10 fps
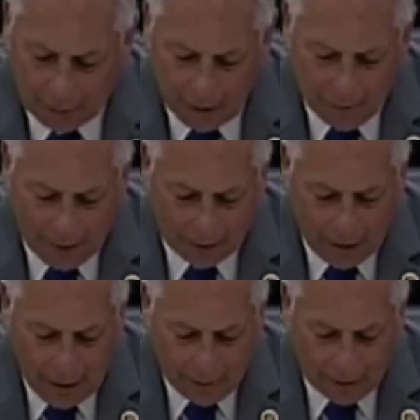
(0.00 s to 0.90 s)
about
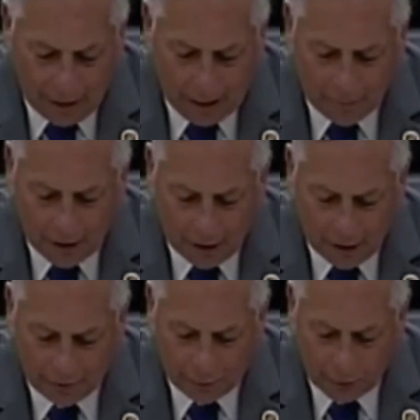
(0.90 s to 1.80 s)
there not being
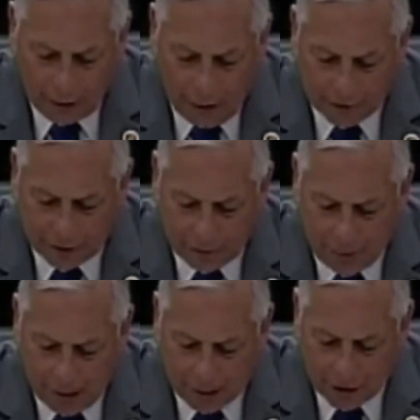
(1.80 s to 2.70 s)
enough forecasted
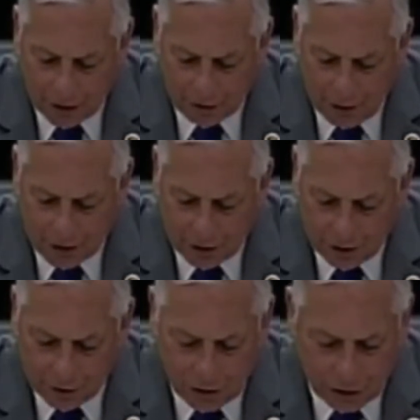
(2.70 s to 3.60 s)
power generation
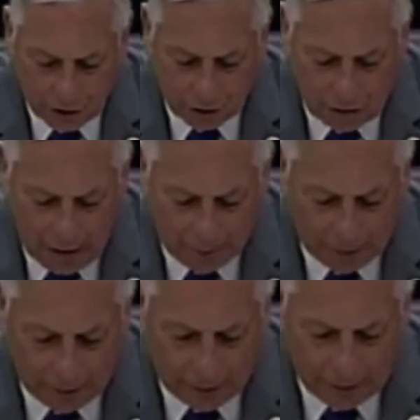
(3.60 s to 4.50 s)
to ensure
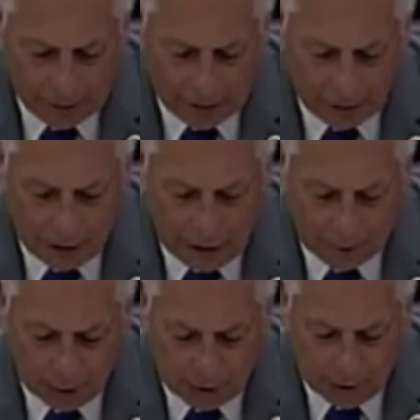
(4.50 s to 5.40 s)
reliability in the ERCOT
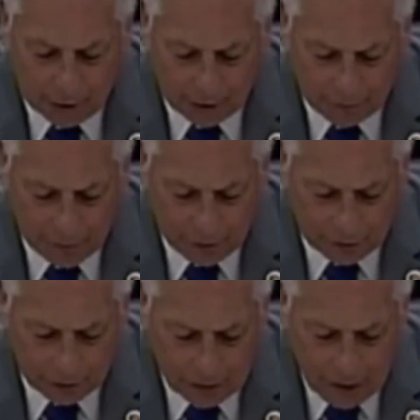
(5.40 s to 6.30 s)
market in the
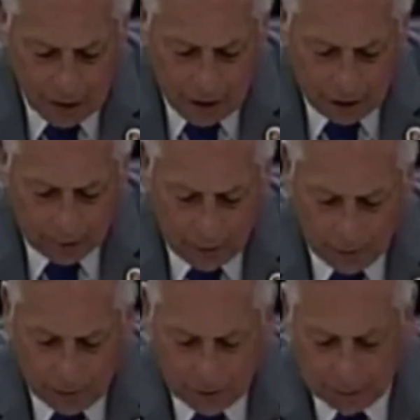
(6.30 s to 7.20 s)
future. Could both
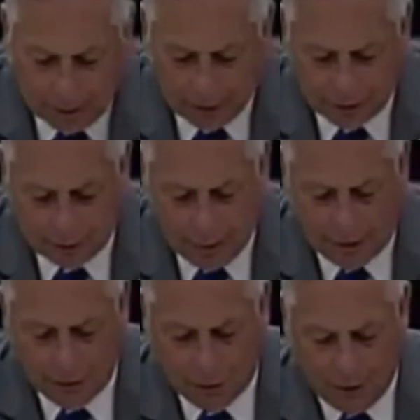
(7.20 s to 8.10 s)
of you please speak
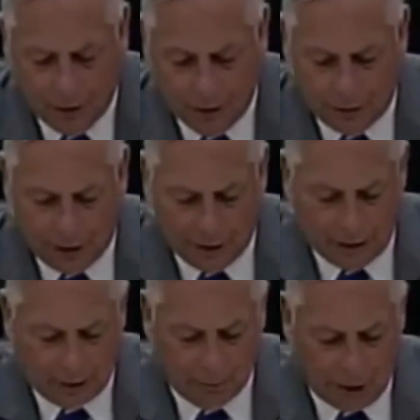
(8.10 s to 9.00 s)
to whether you think
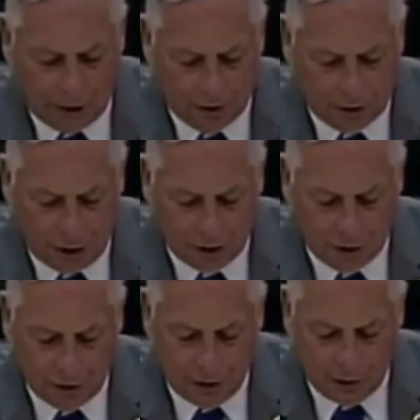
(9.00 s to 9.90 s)
that the market
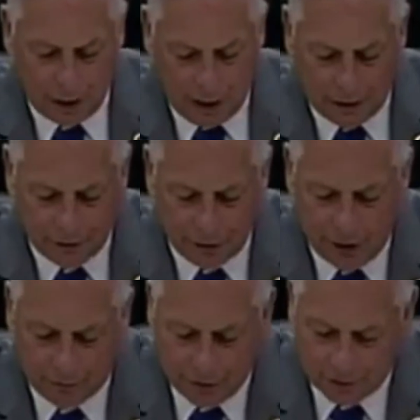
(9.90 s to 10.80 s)
structure under ERCOT is
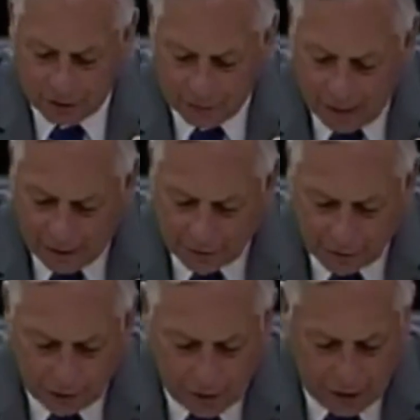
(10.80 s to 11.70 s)
enough to incentivize the
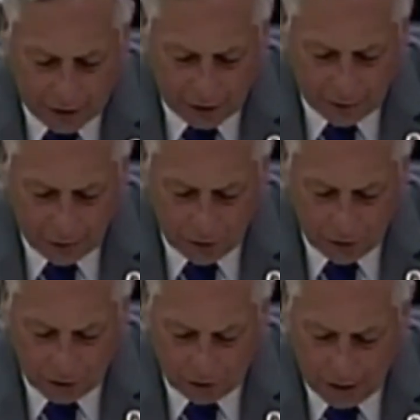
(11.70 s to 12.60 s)
creation of new
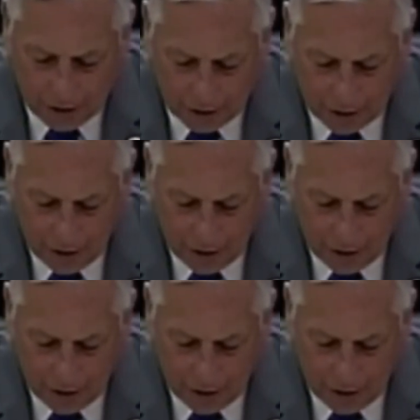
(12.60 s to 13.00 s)
generation?